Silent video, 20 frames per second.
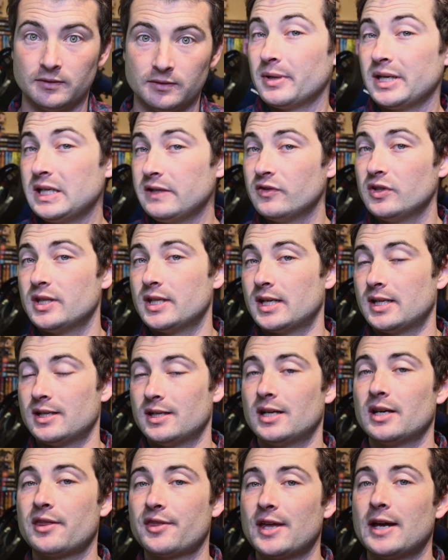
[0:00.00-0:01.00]
But even then,
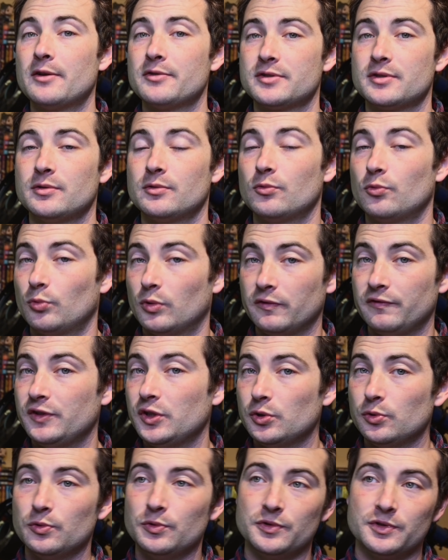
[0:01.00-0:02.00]
1,000
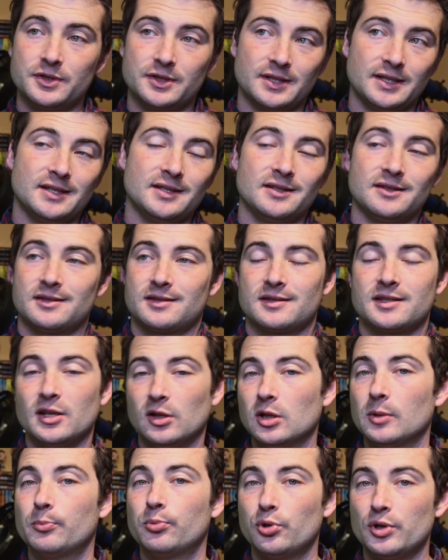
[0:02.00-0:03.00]
reviews is
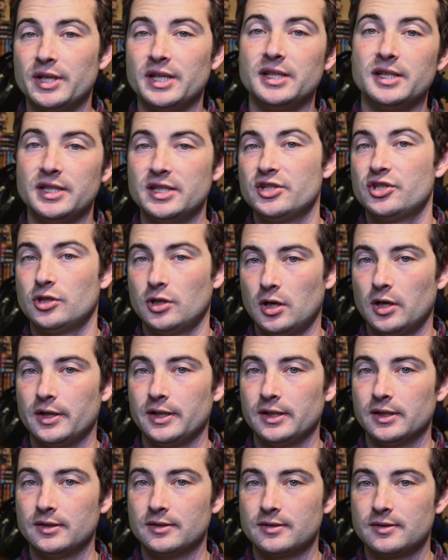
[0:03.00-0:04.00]
still a pretty niche
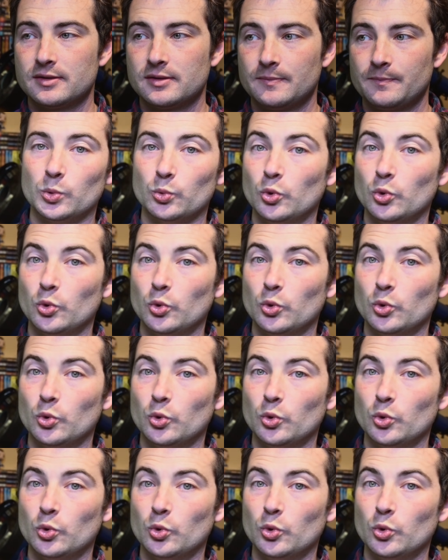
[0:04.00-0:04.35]
audience.